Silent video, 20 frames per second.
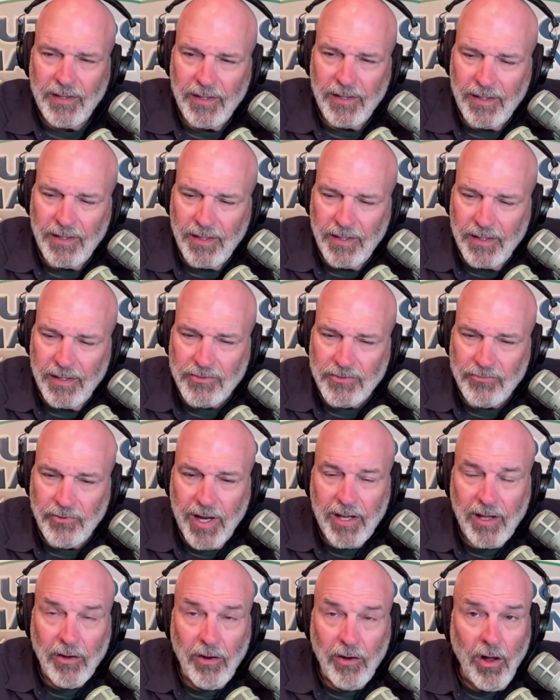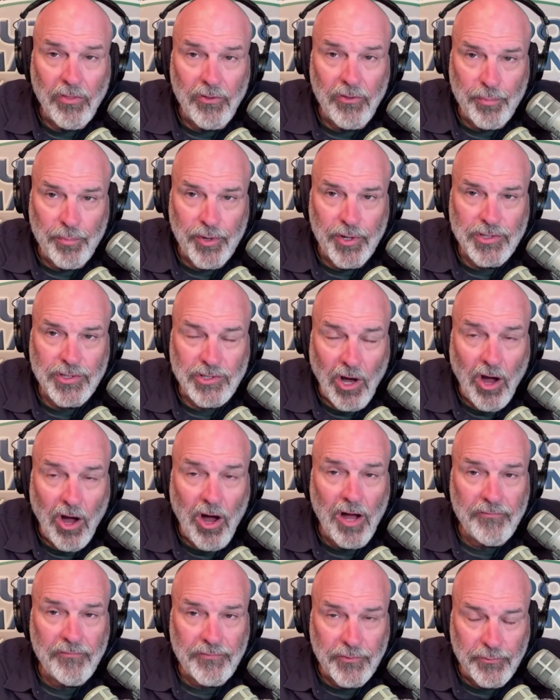is try to call the birds
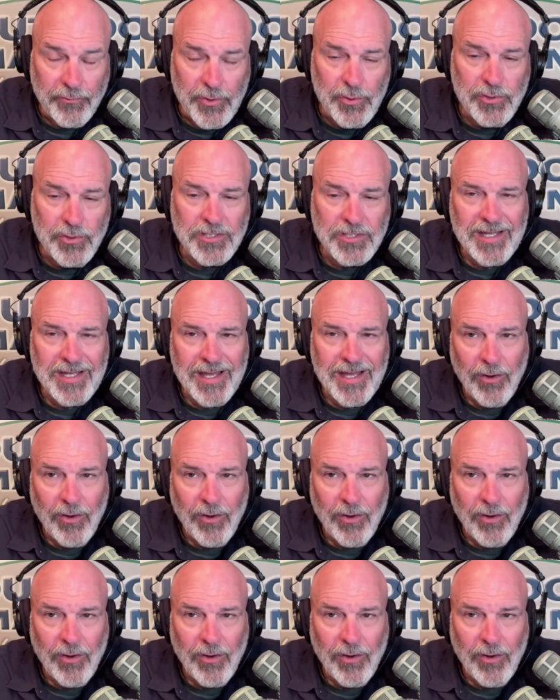off the roost